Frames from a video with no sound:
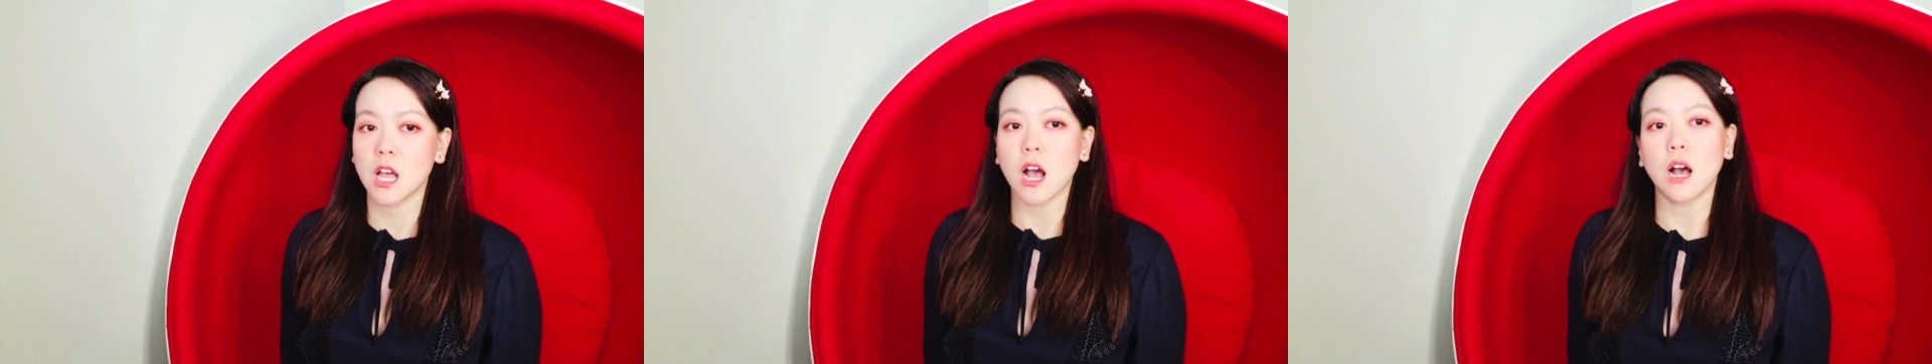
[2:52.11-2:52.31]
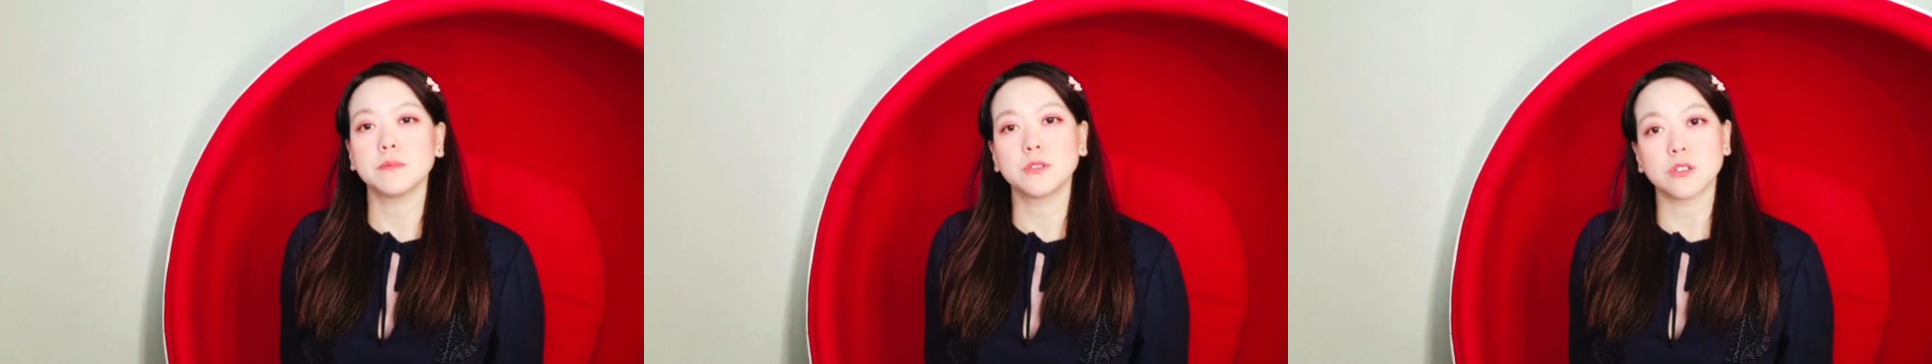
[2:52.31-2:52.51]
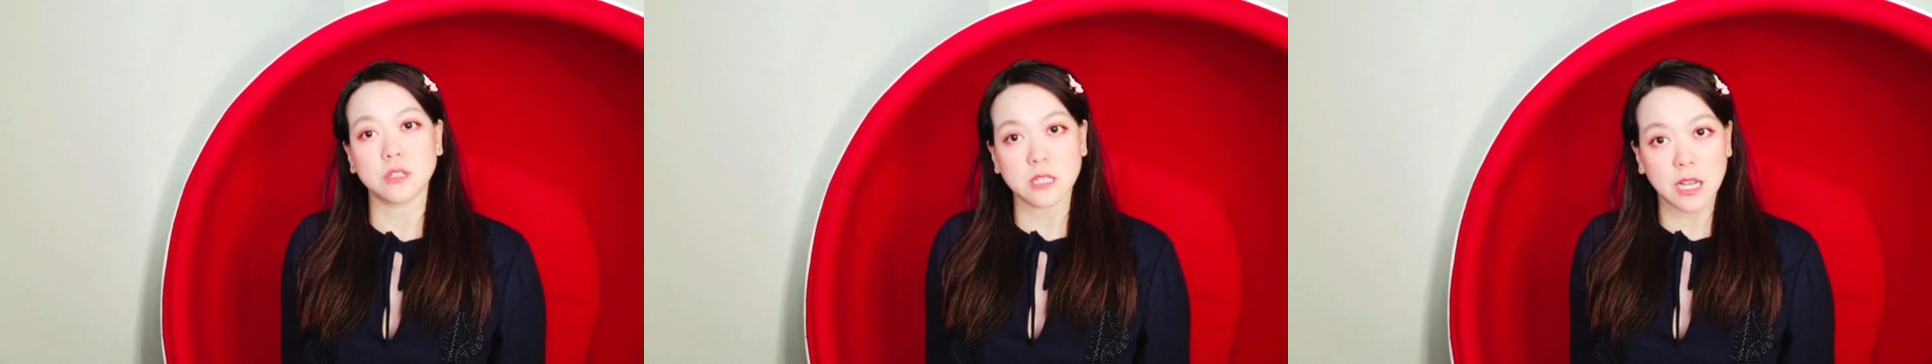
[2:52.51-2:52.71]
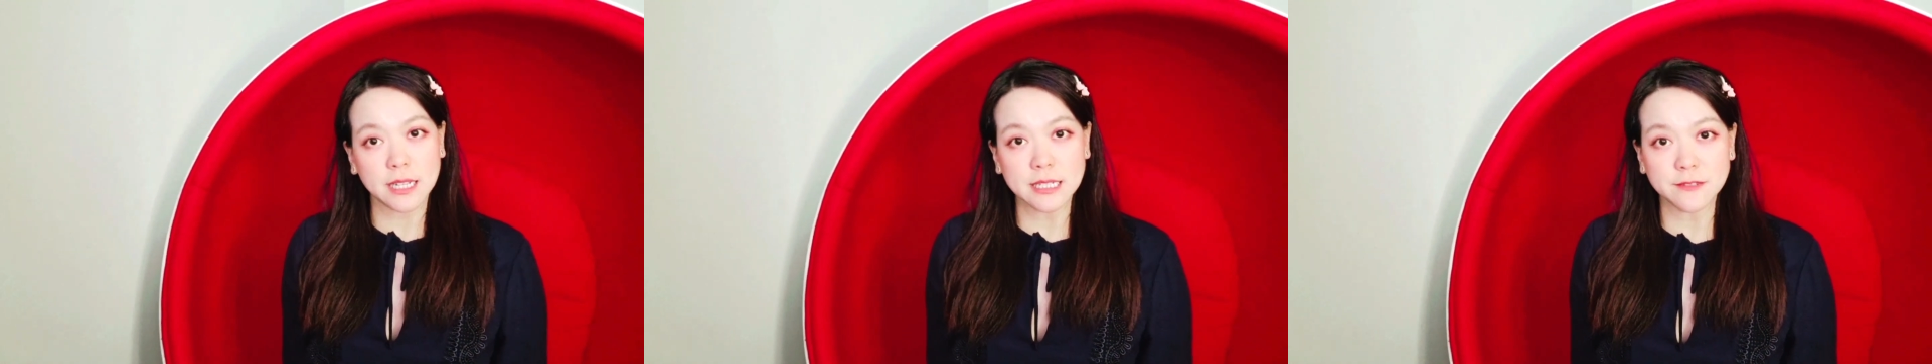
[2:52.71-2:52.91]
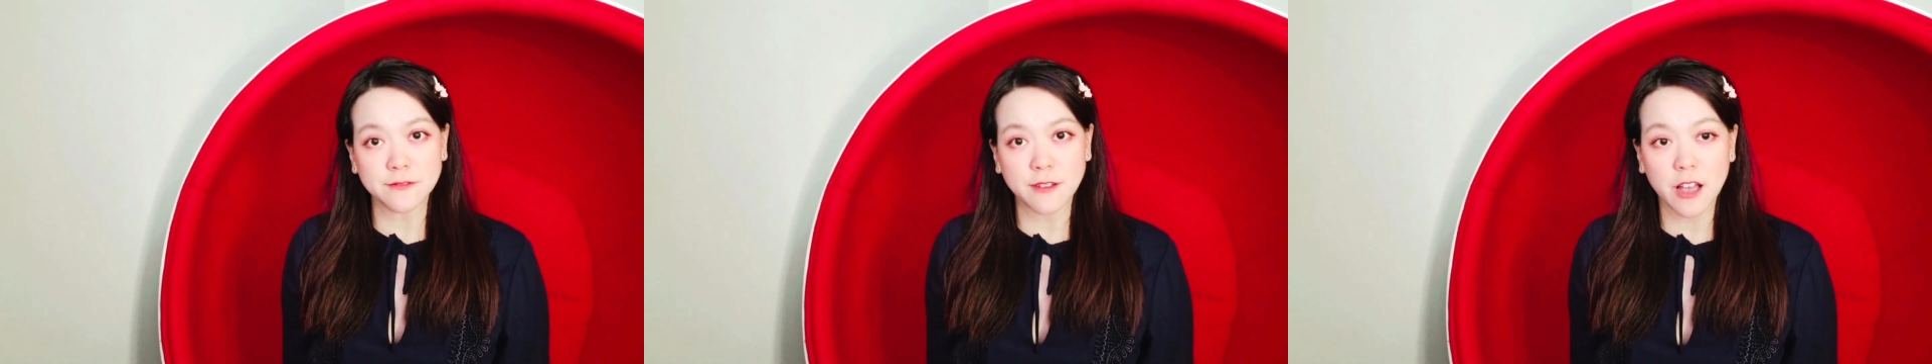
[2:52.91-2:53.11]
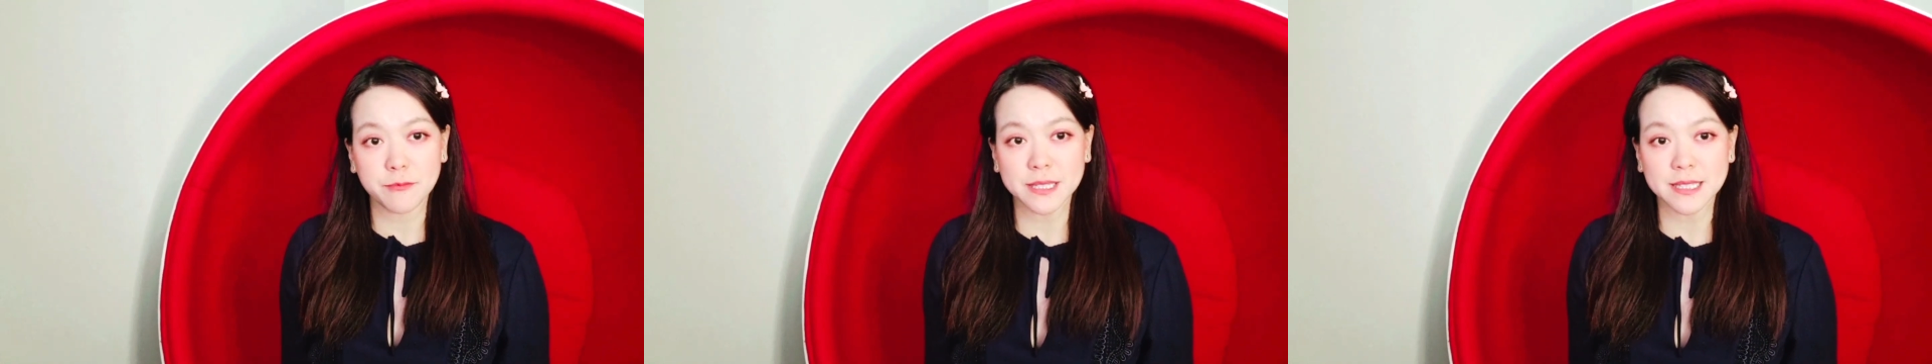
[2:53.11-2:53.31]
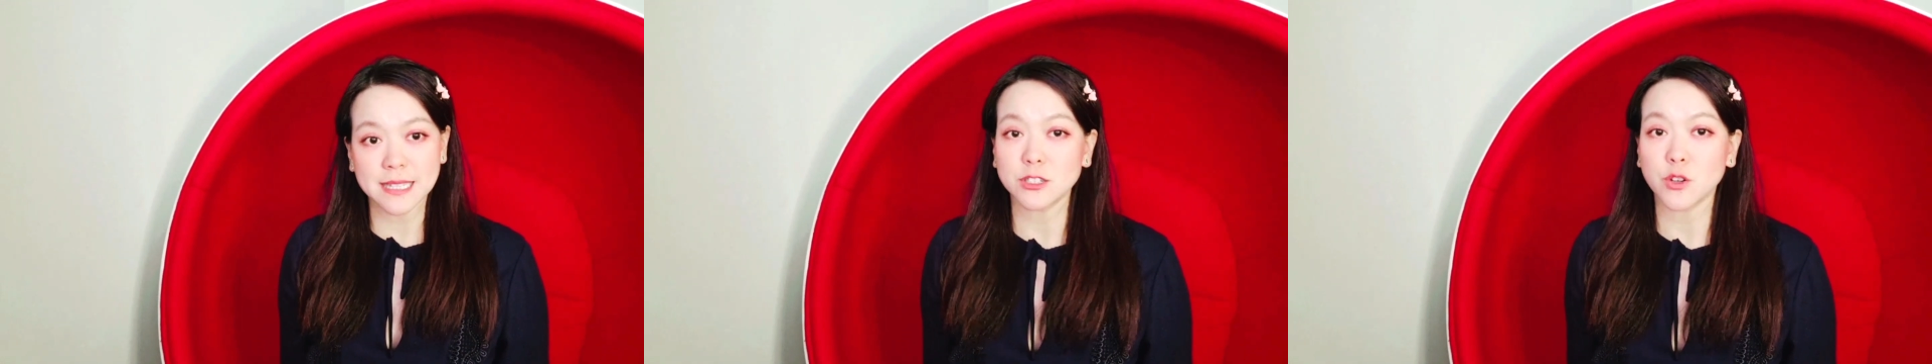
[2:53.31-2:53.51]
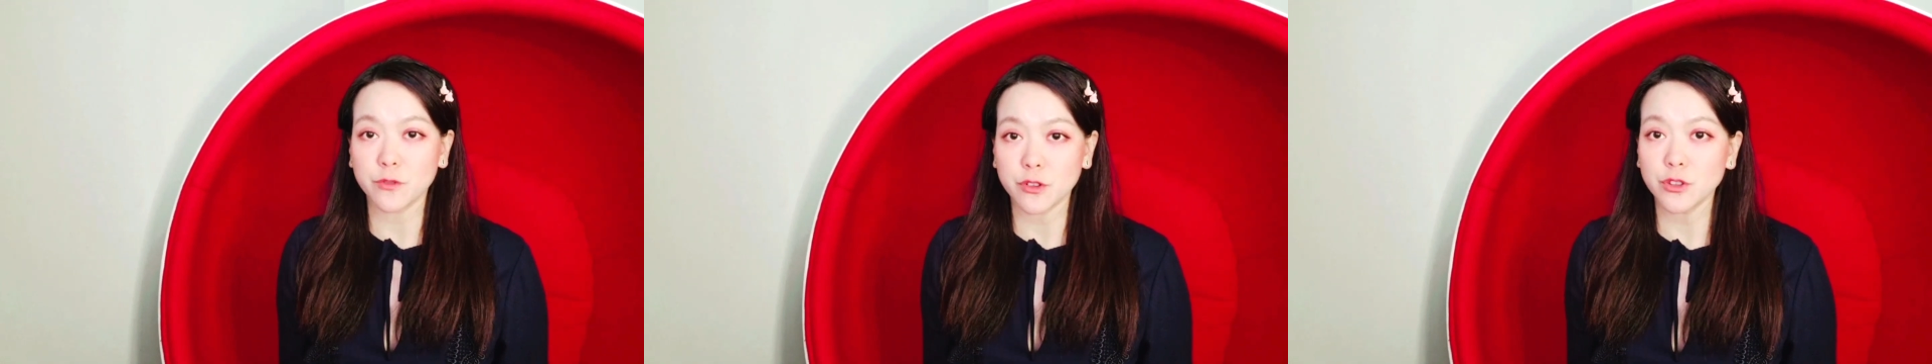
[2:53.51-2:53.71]
up to
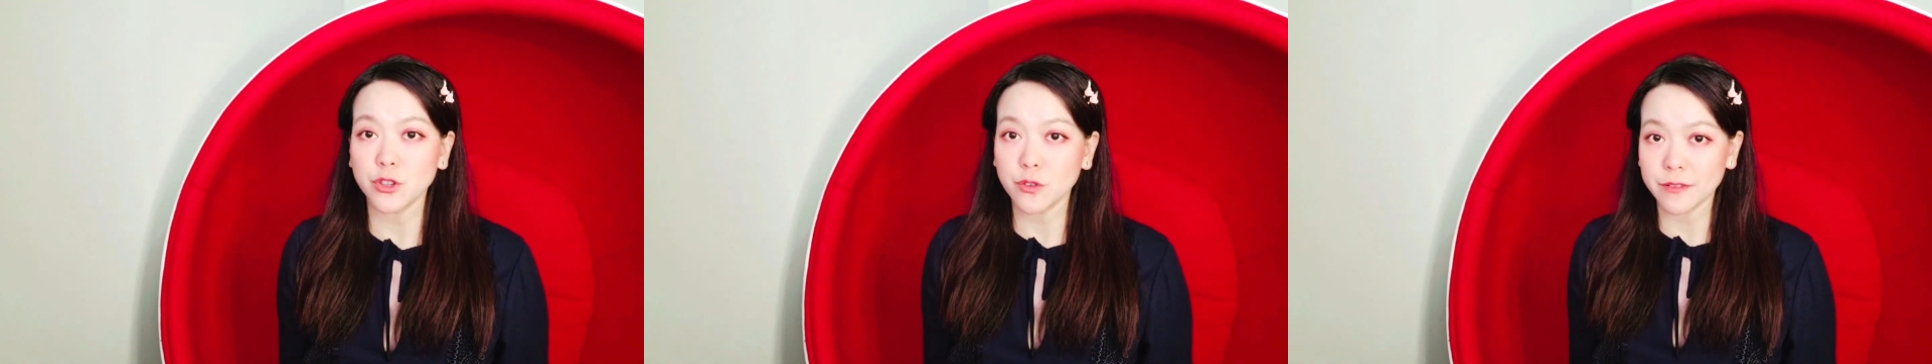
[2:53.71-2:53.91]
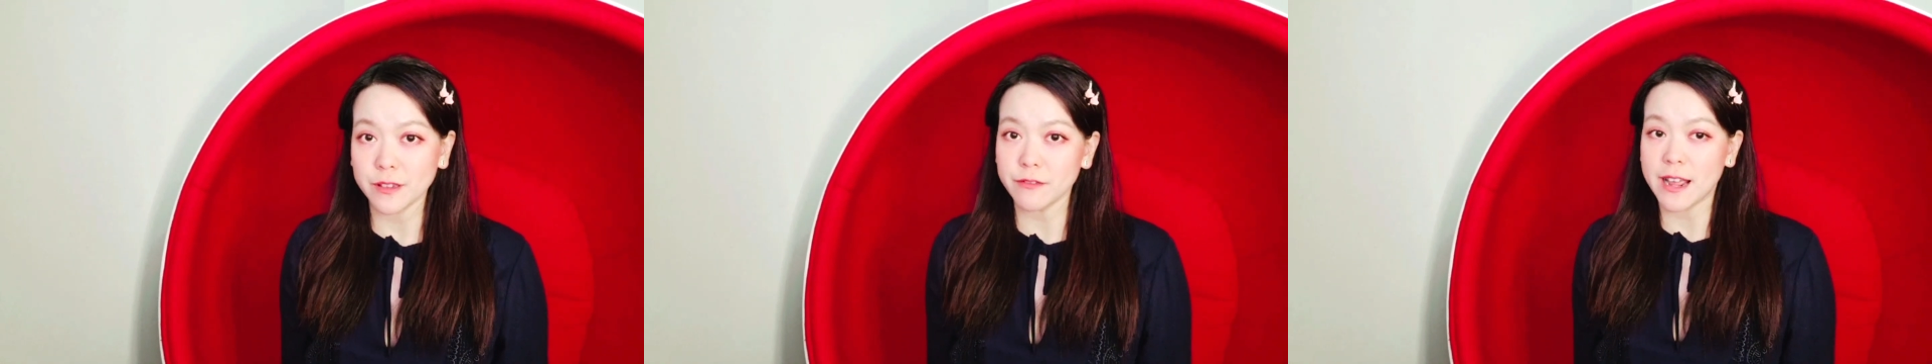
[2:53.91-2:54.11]
95% of the UV